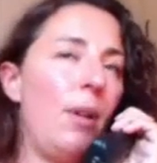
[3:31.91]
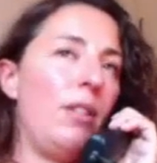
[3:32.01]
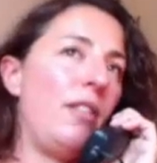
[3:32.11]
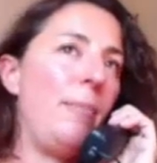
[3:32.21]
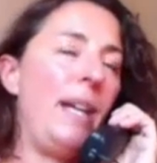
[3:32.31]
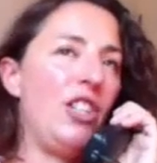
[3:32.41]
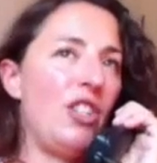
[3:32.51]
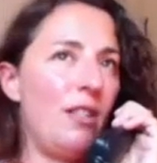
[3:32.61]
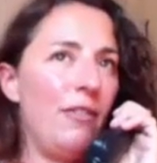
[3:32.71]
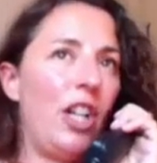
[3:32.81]
but took
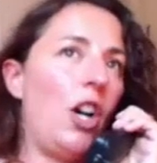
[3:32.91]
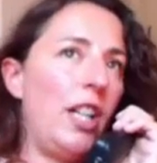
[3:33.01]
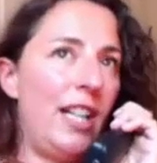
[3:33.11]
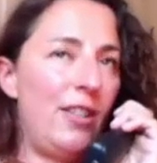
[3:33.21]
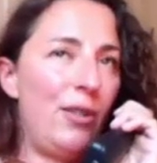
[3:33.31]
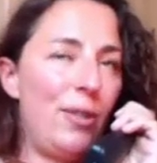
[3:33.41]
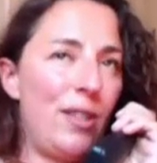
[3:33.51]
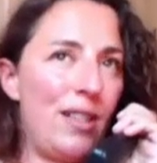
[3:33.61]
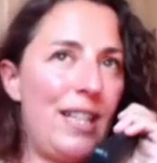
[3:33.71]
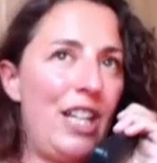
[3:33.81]
pictures of gardening tools
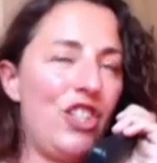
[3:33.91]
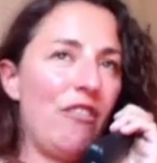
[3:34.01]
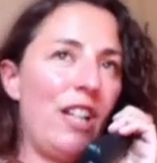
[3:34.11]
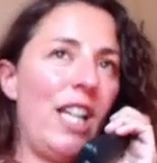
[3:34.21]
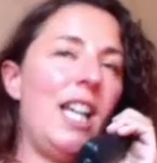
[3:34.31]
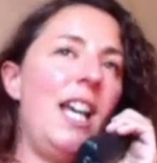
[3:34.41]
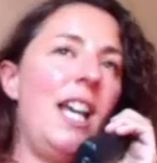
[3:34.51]
and stationery,